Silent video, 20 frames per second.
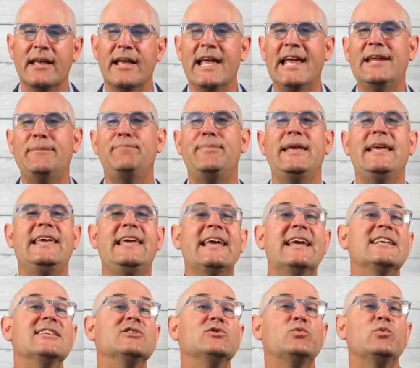It
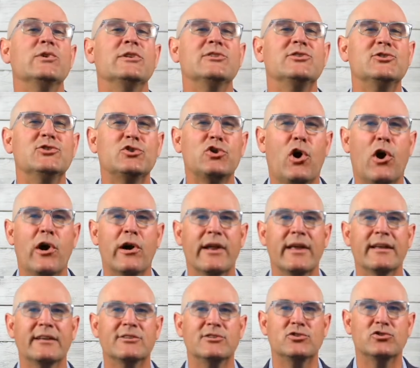begins with
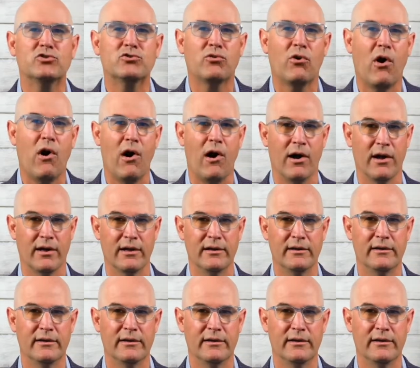starting strong.